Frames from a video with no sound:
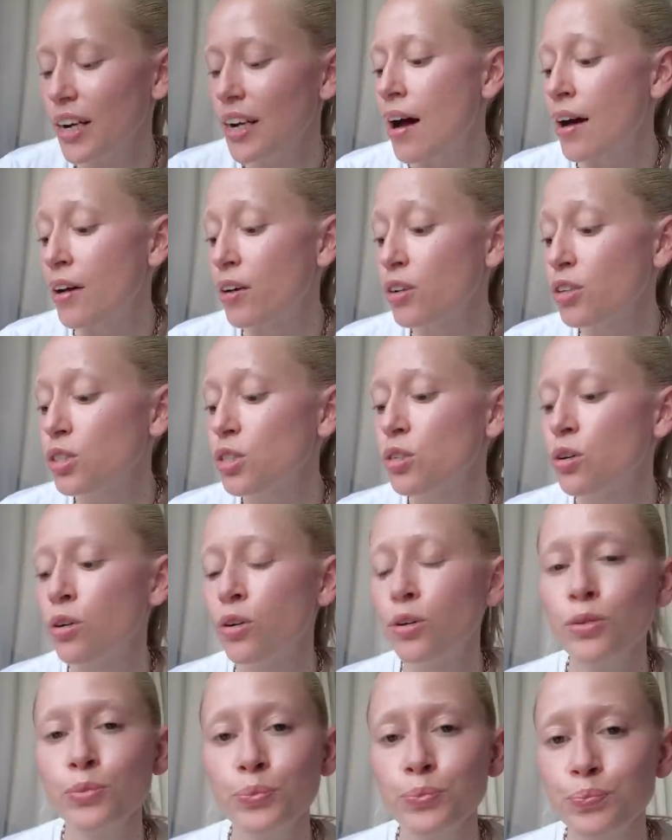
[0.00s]
I
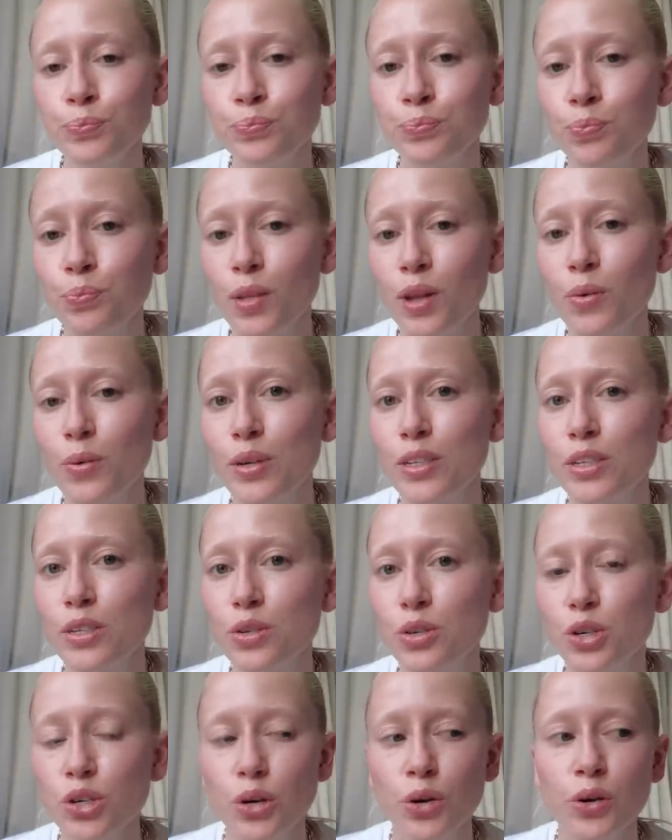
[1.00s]
also wanted
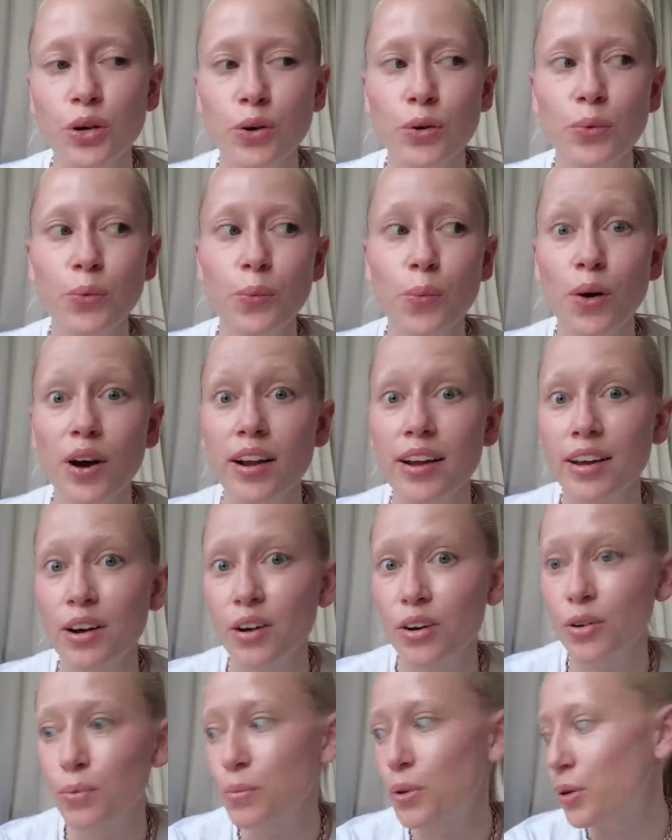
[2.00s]
to show you what I
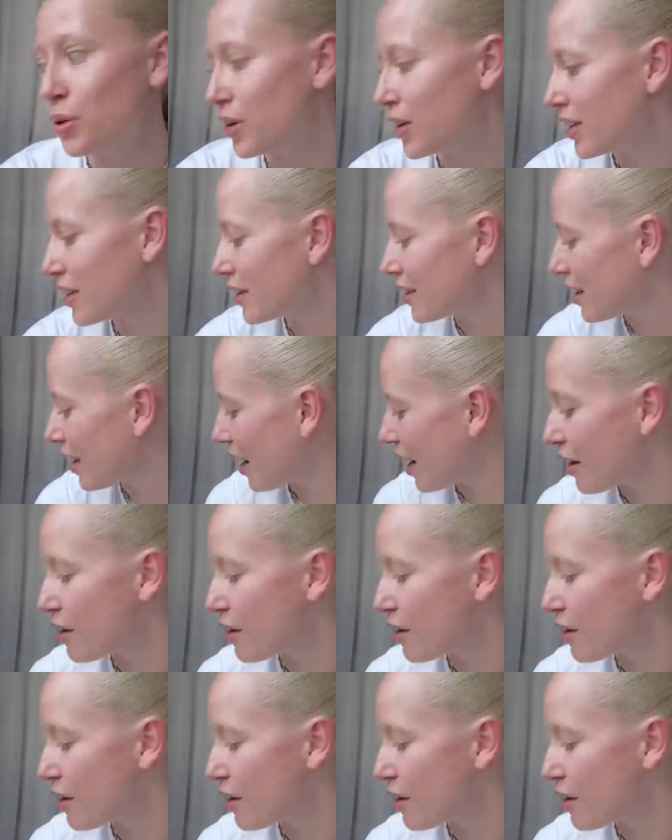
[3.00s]
got in Munich.